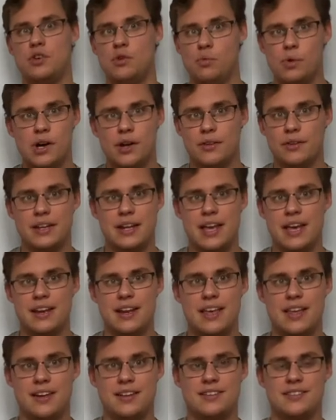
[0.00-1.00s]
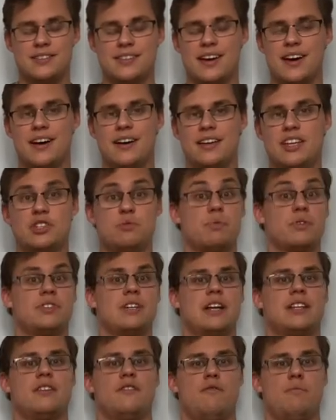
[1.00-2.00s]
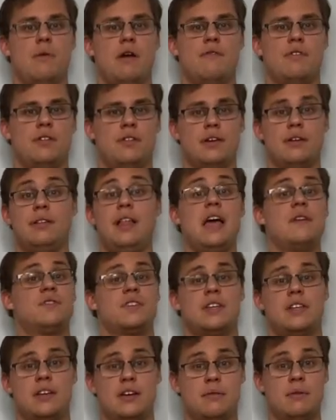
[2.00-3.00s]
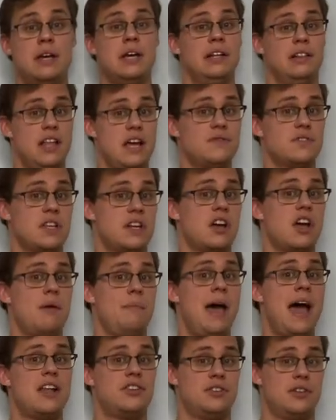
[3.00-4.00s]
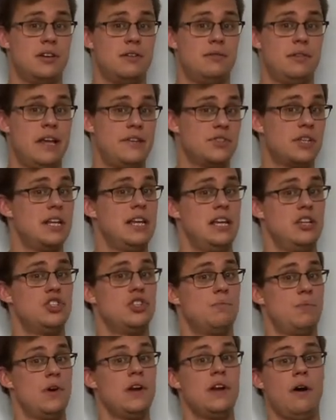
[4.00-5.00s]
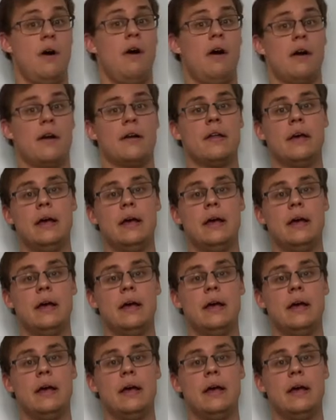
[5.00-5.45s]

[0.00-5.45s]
will and, and, and is uh, is protected from everything life's gonna life's gonna come at you life's gonna hit you pretty hard